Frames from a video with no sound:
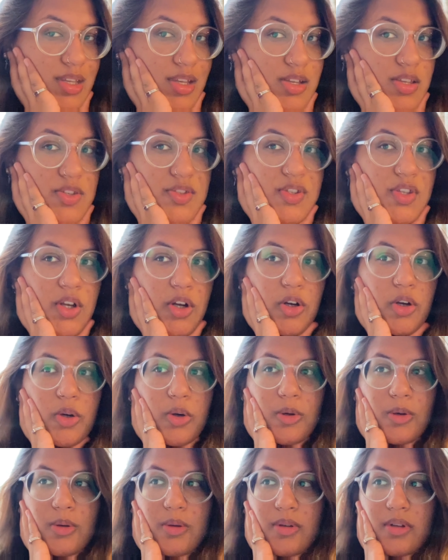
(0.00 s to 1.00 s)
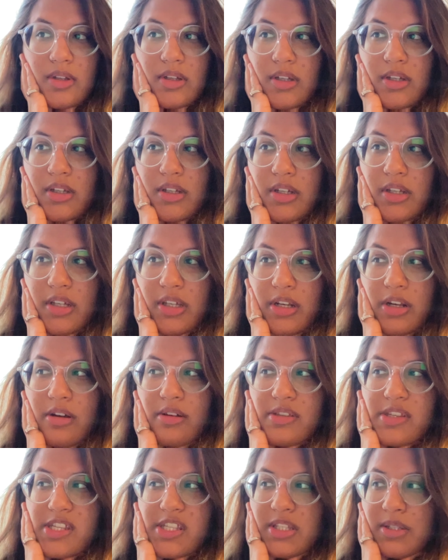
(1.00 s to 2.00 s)
so, you know,
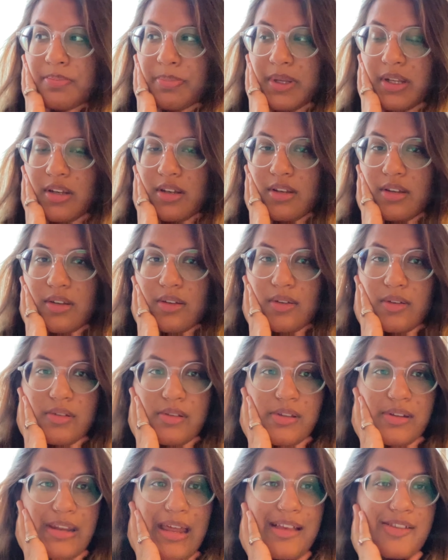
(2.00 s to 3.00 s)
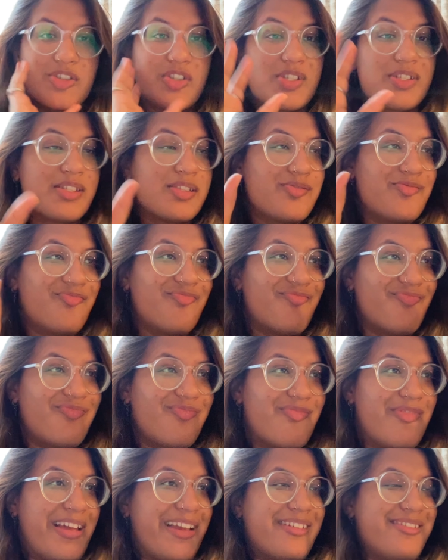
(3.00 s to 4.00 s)
it's just been that's just
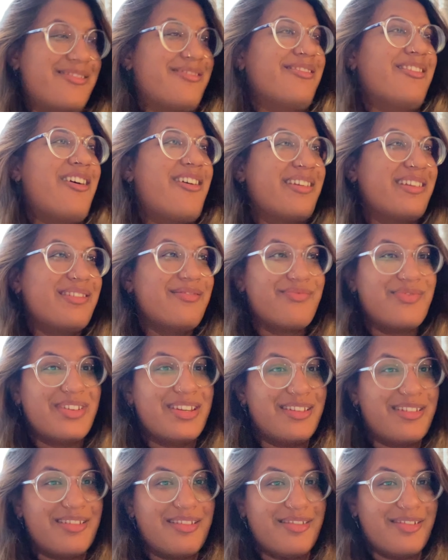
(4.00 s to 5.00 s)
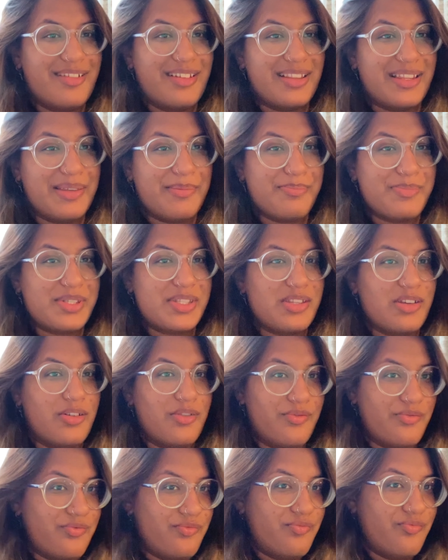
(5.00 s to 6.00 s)
like not even a glimpse
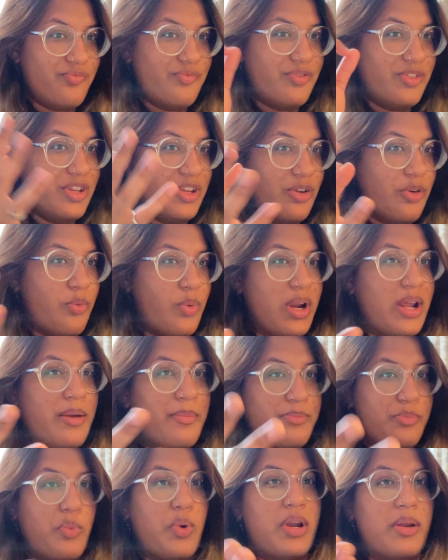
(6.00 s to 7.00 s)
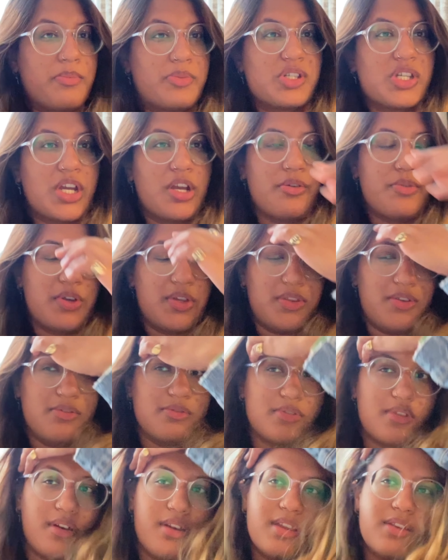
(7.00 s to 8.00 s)
of you know what I'm what I'm sharing with you
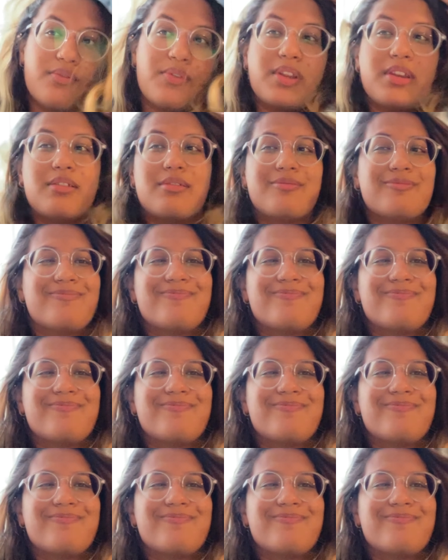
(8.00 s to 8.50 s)
is not even